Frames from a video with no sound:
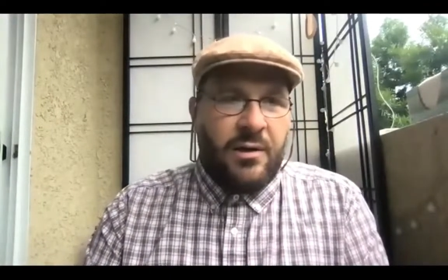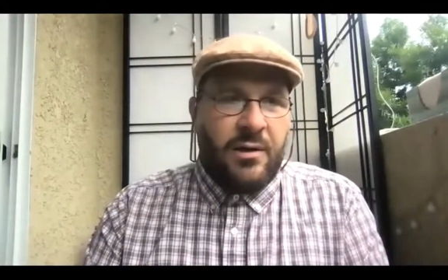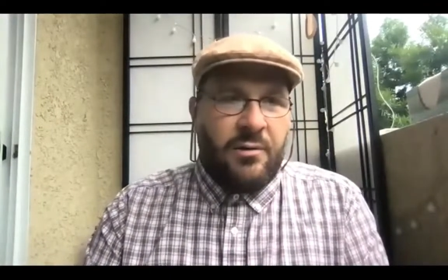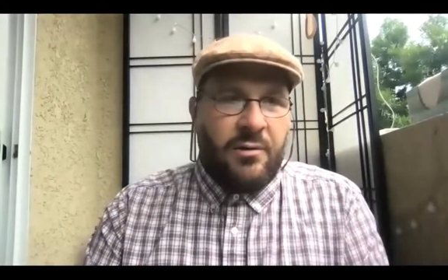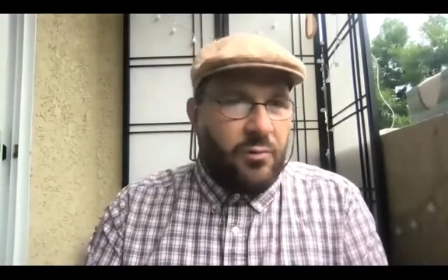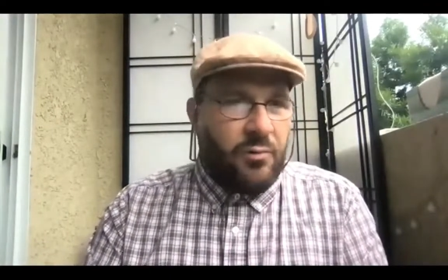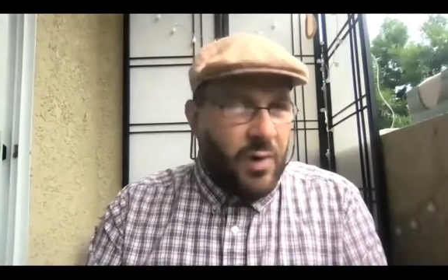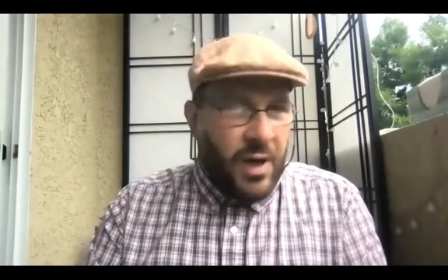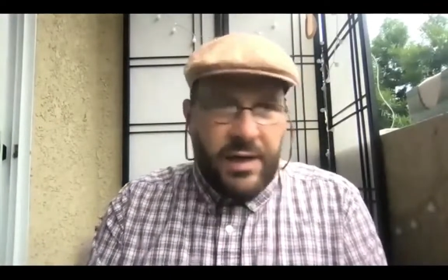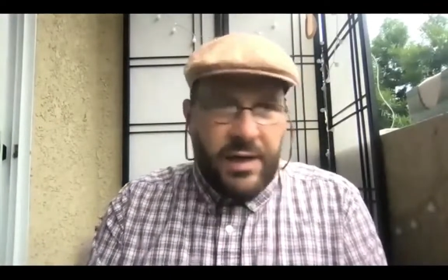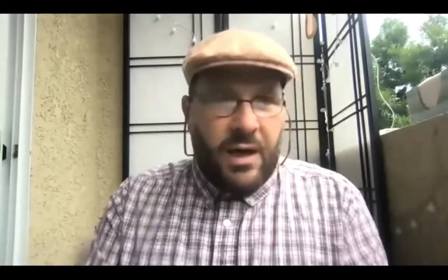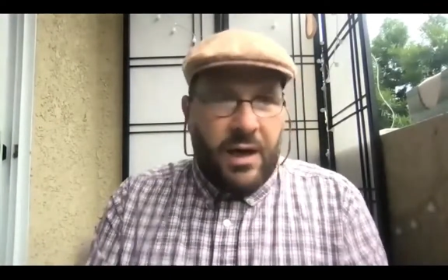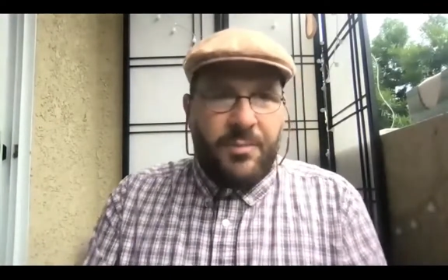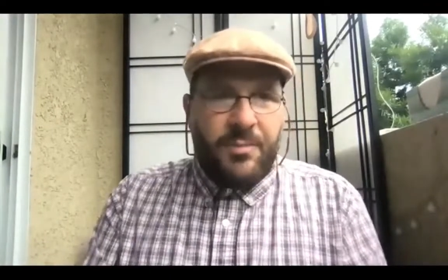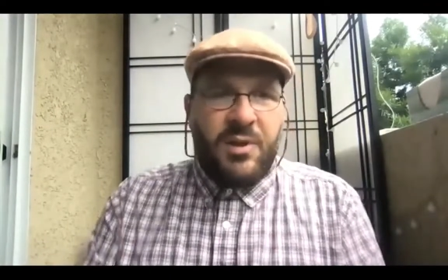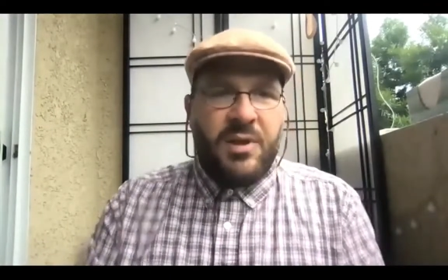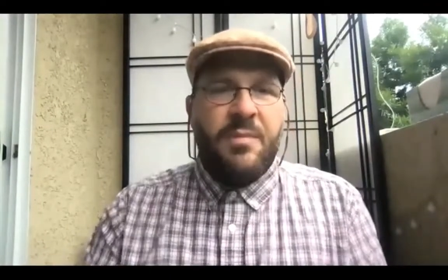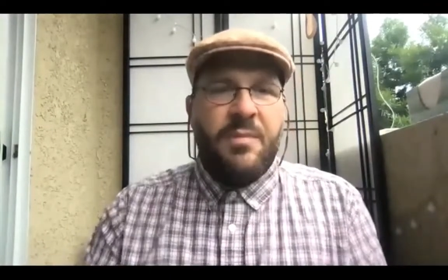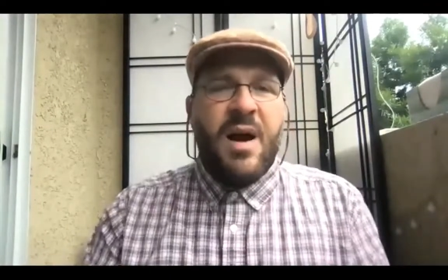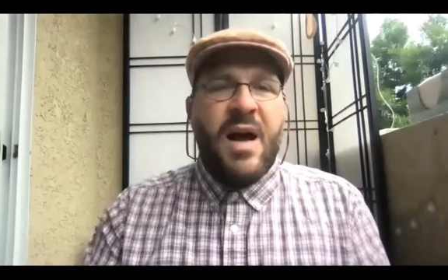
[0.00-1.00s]
right
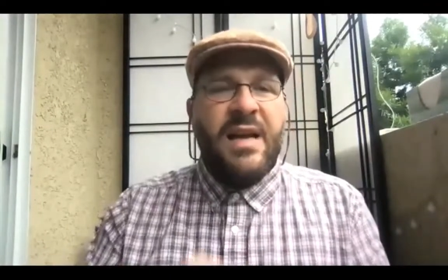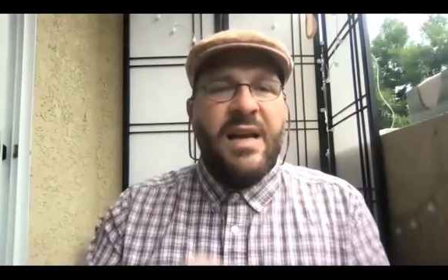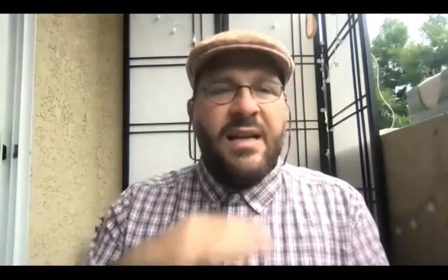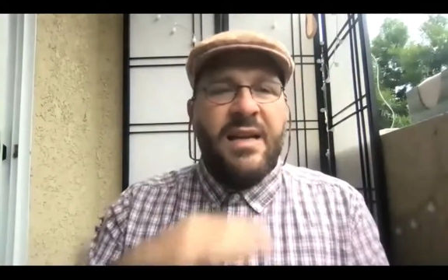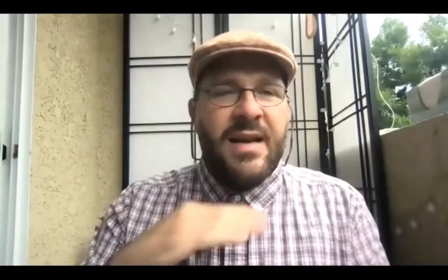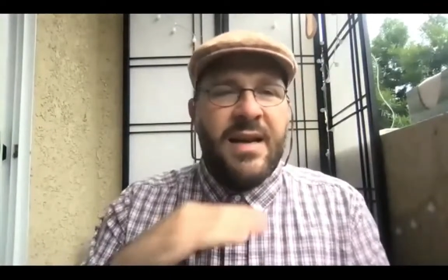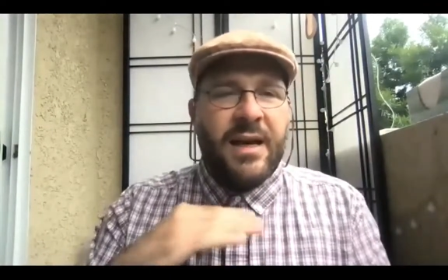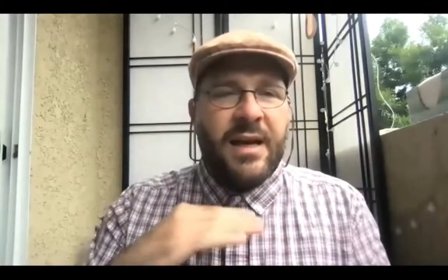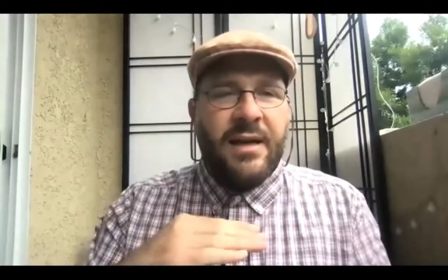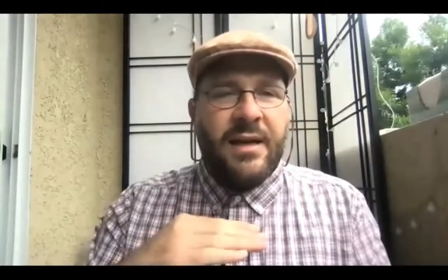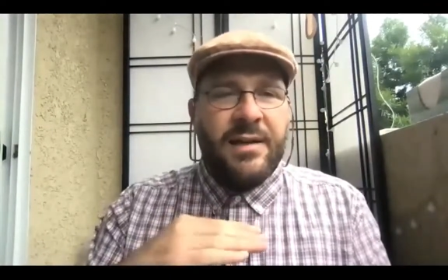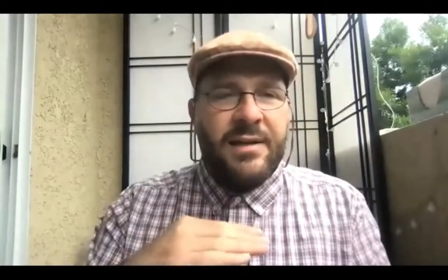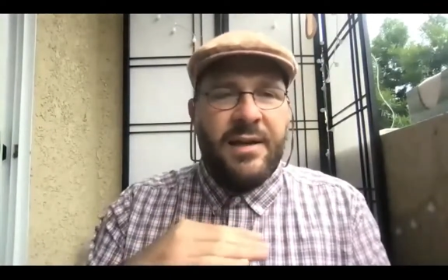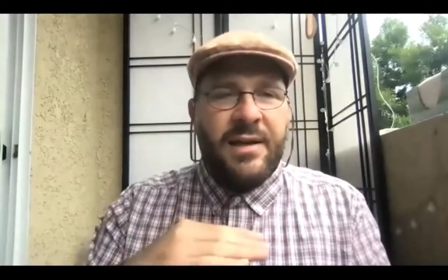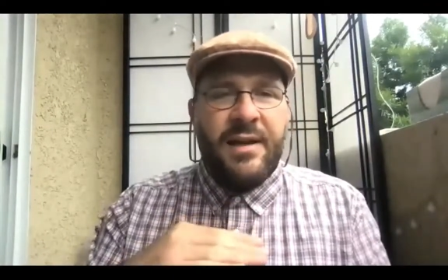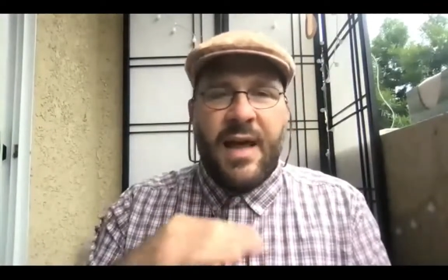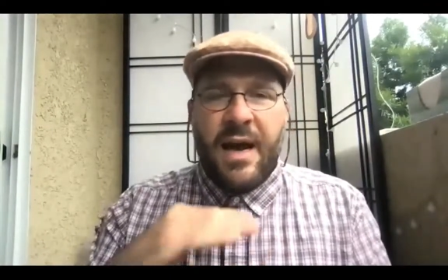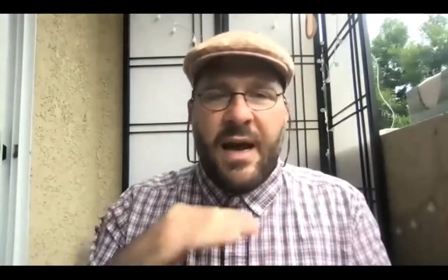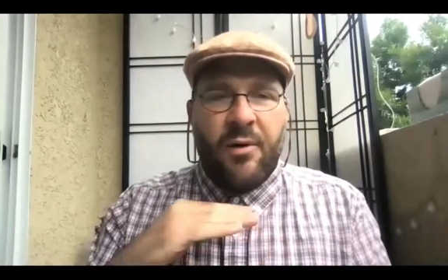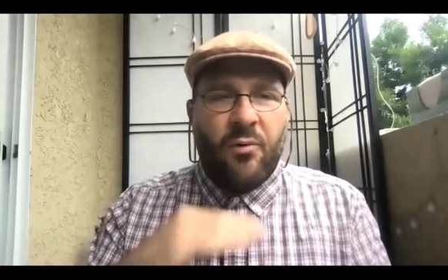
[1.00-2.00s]
up to my neck
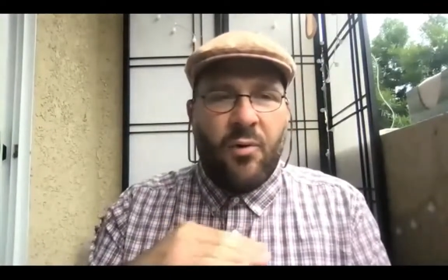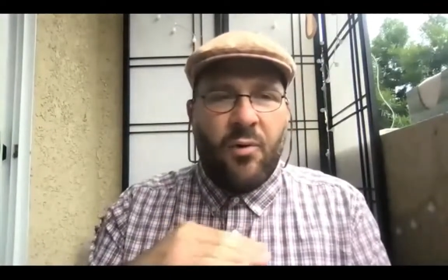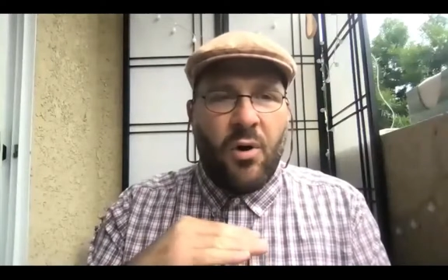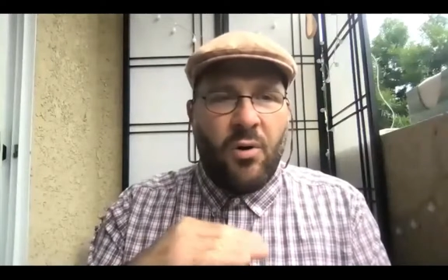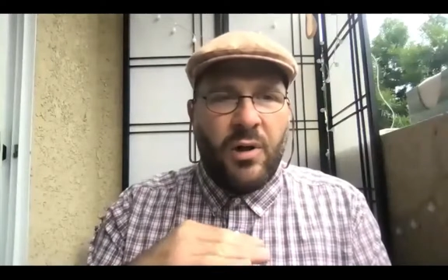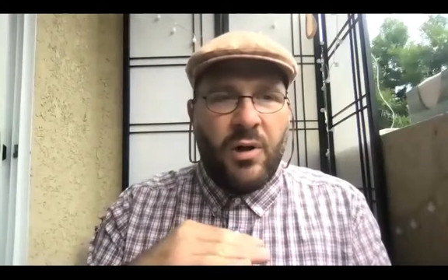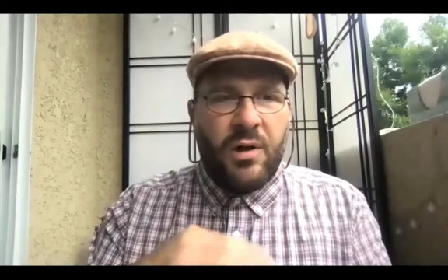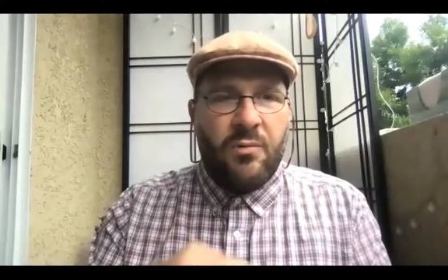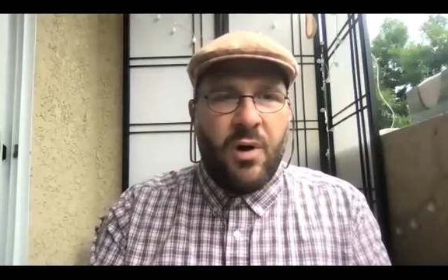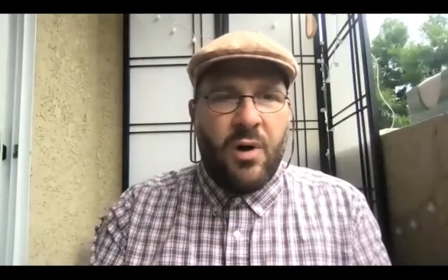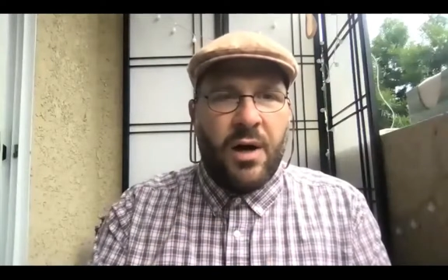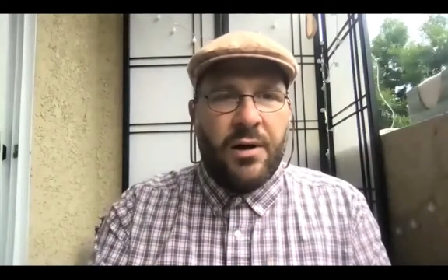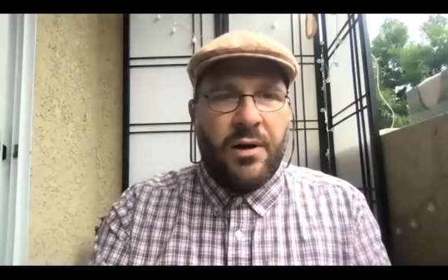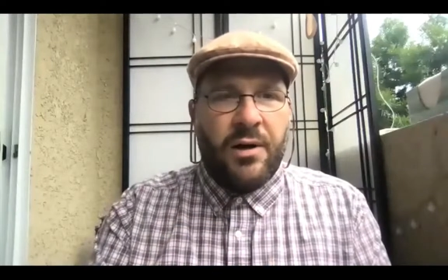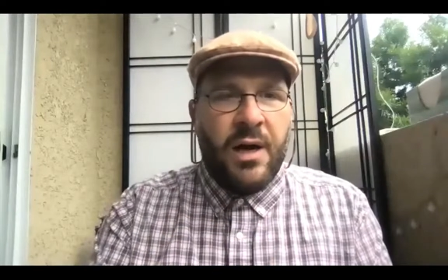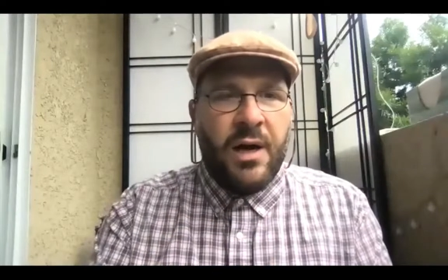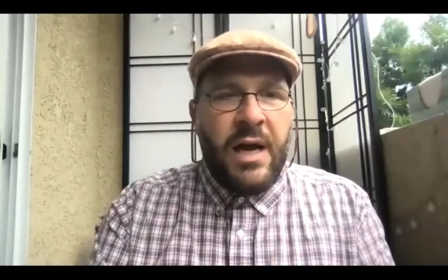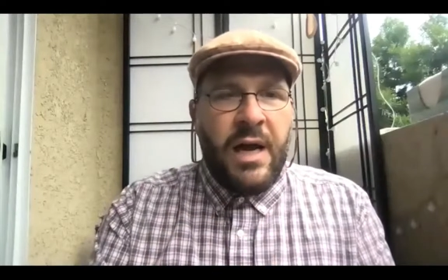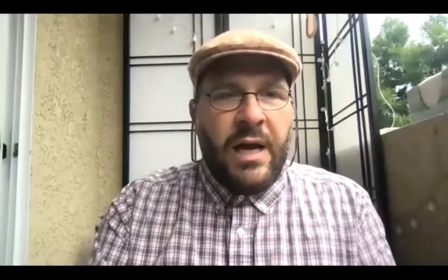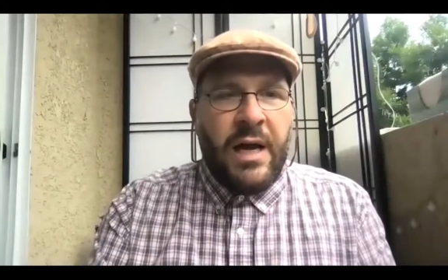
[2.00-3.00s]
into that rolling water.